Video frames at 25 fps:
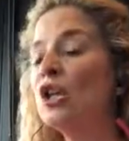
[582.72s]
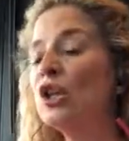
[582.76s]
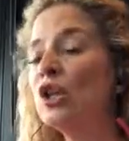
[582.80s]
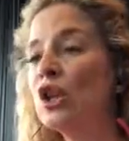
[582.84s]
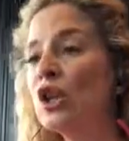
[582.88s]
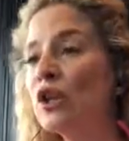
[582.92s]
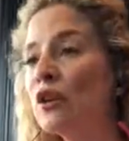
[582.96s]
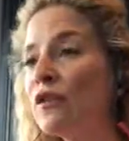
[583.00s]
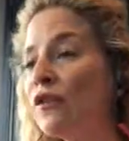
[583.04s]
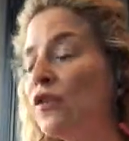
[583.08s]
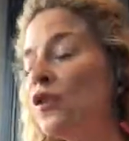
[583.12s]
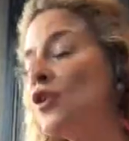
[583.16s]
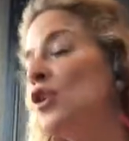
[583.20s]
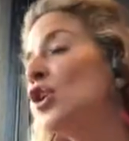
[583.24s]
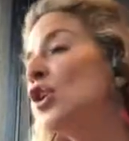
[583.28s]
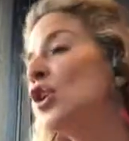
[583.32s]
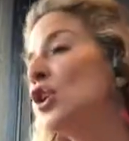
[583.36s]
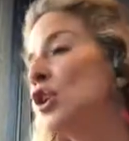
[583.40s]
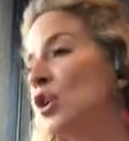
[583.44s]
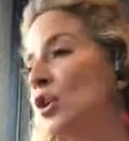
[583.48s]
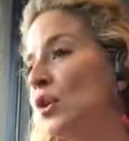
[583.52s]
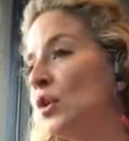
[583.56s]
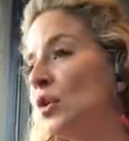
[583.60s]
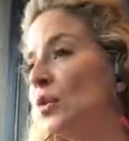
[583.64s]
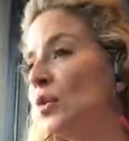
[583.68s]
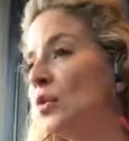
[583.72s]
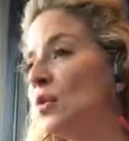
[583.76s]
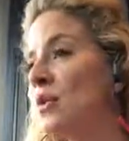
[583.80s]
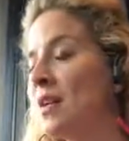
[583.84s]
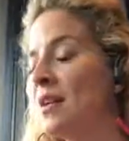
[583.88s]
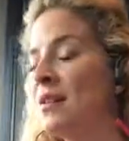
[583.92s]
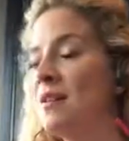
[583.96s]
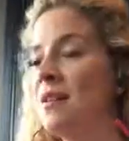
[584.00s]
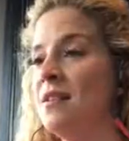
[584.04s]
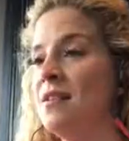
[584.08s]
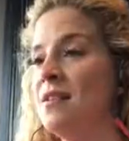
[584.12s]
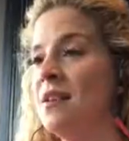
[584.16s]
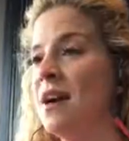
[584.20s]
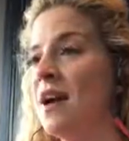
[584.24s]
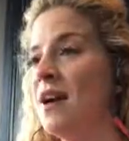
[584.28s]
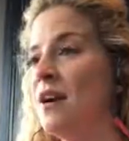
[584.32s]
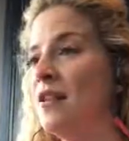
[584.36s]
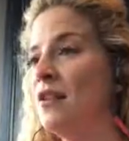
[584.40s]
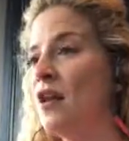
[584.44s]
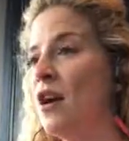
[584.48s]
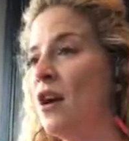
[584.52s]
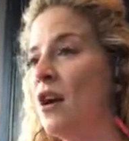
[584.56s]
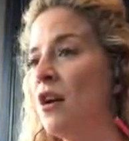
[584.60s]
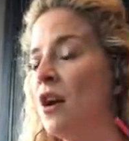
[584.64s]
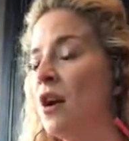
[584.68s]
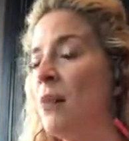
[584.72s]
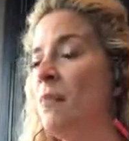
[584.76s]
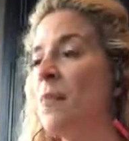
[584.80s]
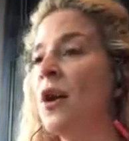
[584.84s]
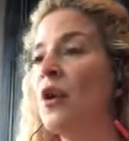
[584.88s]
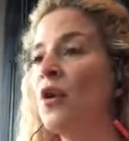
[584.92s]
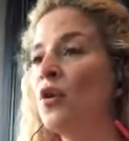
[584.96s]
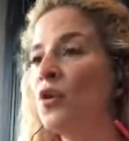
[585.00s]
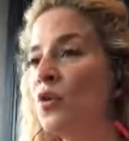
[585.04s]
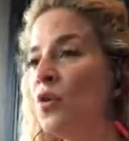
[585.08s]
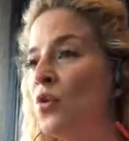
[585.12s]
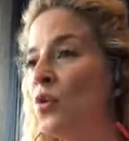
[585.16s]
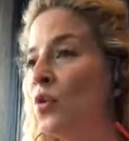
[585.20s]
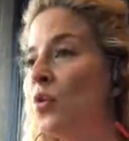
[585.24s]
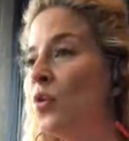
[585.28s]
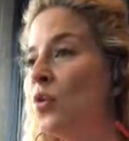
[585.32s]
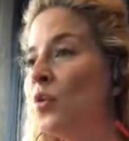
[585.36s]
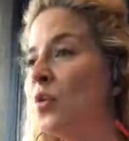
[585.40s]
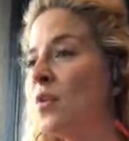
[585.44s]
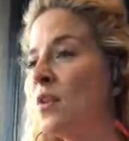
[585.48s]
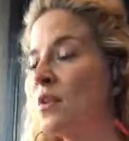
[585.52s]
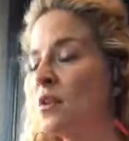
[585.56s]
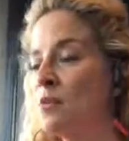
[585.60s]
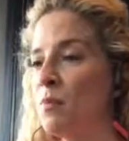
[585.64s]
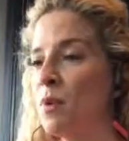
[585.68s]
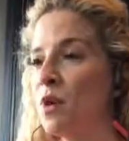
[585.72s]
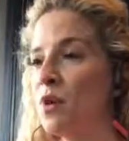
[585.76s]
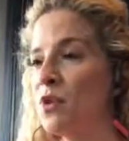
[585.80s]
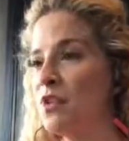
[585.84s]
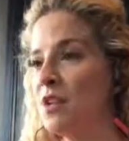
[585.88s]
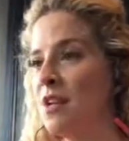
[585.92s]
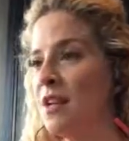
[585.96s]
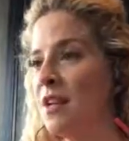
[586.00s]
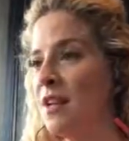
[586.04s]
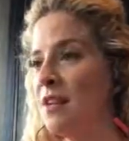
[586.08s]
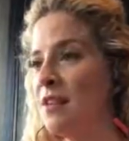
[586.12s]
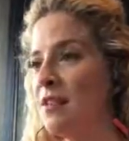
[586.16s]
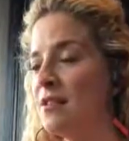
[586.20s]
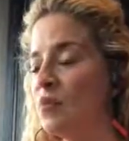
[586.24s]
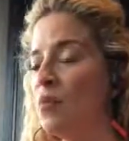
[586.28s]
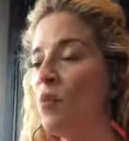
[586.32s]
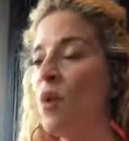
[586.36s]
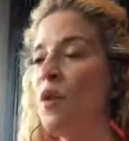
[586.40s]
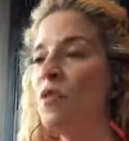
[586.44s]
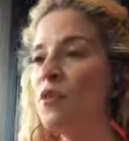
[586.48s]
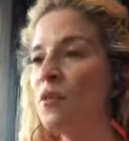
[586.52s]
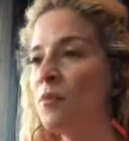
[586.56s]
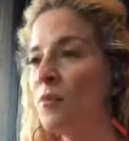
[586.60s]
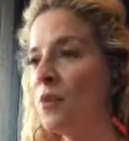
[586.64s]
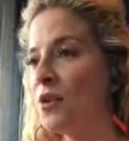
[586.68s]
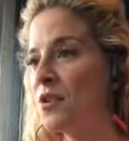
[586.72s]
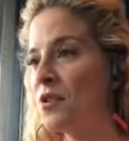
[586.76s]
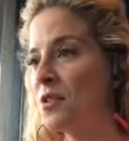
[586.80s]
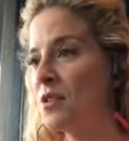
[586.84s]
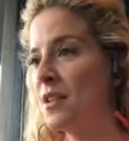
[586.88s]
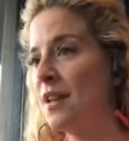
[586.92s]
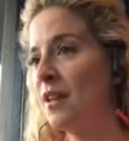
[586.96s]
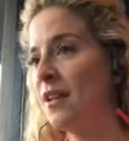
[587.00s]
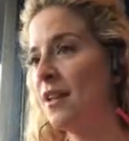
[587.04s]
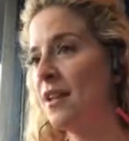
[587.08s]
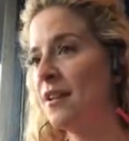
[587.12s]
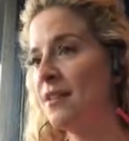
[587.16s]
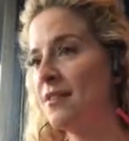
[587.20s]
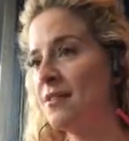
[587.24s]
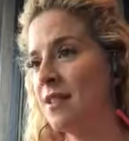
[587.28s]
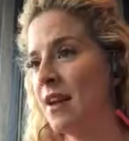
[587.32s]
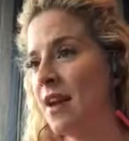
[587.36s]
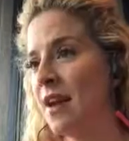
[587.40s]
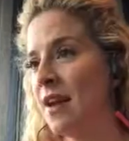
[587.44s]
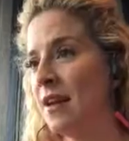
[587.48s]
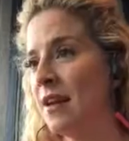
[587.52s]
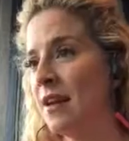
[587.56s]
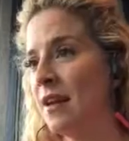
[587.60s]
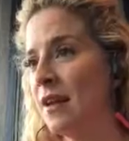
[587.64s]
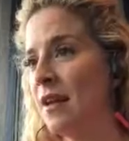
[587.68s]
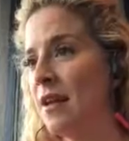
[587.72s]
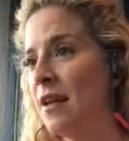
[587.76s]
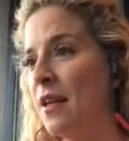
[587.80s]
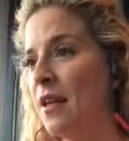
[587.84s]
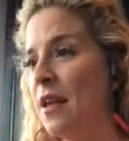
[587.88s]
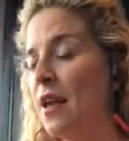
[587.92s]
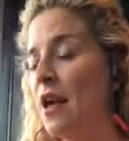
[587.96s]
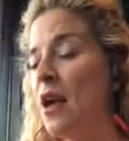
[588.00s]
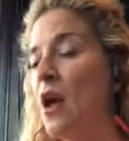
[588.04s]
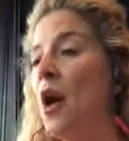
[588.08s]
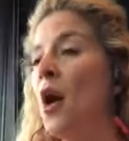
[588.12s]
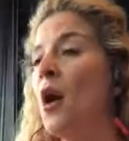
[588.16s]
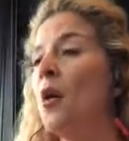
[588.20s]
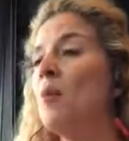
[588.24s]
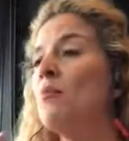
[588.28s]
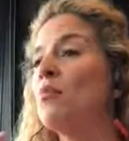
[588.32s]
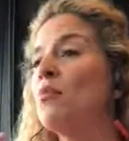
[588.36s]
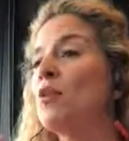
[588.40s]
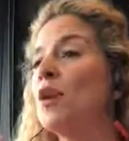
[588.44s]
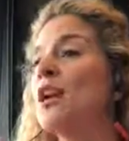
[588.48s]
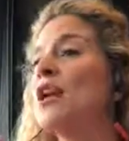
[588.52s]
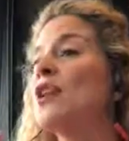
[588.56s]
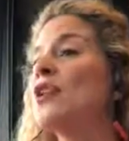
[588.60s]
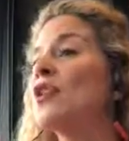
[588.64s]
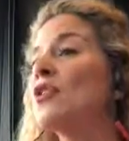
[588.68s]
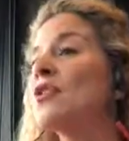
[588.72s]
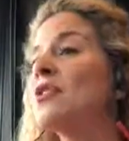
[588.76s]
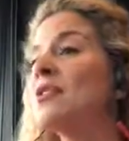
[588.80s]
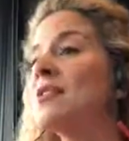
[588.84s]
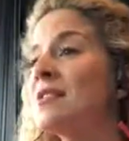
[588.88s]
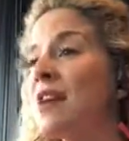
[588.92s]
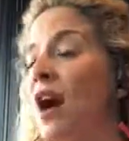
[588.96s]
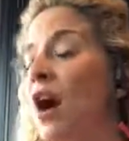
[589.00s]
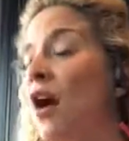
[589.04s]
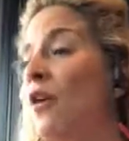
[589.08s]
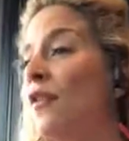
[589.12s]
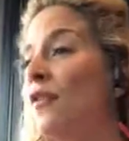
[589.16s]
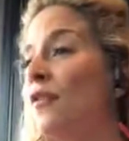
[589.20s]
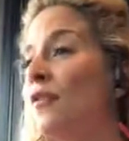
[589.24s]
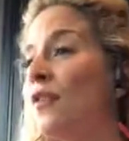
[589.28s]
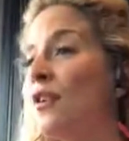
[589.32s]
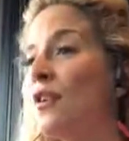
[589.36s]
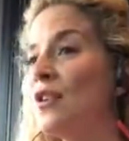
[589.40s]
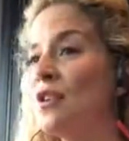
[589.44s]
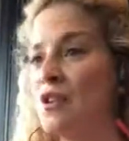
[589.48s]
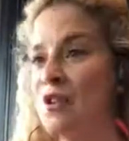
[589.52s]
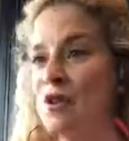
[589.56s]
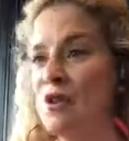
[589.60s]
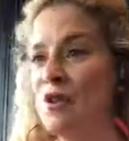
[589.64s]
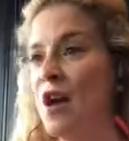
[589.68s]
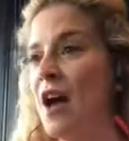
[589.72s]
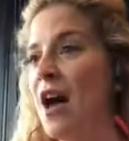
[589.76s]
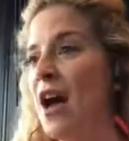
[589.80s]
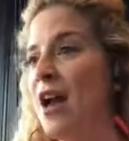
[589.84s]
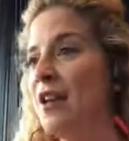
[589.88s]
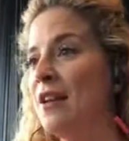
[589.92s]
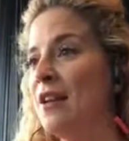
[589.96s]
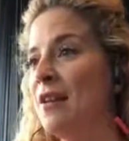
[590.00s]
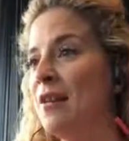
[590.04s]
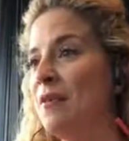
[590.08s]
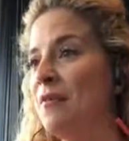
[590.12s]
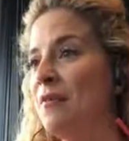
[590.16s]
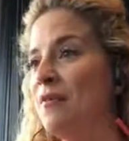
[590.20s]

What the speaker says: look for the clues in the dialogue about who this person is, what their personality is like. Bring yourself to that.